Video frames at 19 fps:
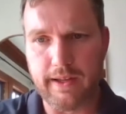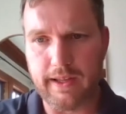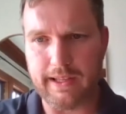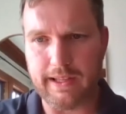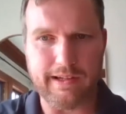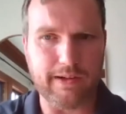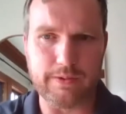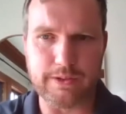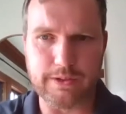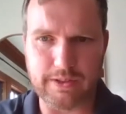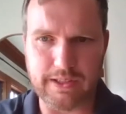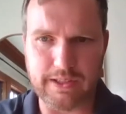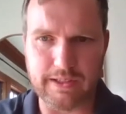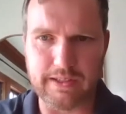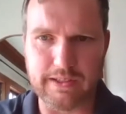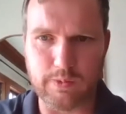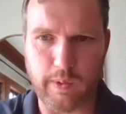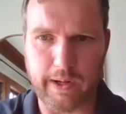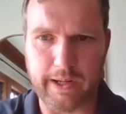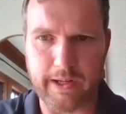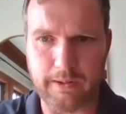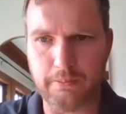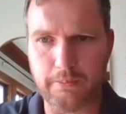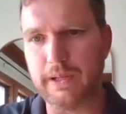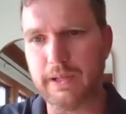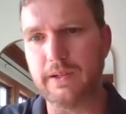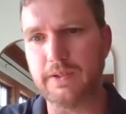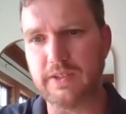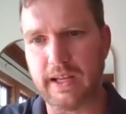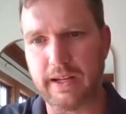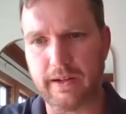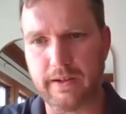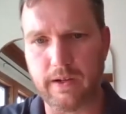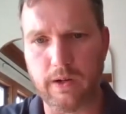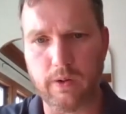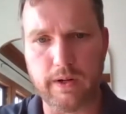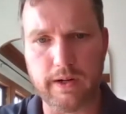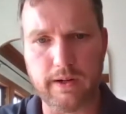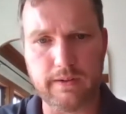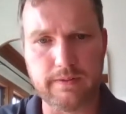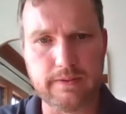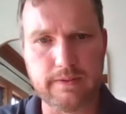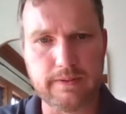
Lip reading: You don't just get these random bills out of nowhere.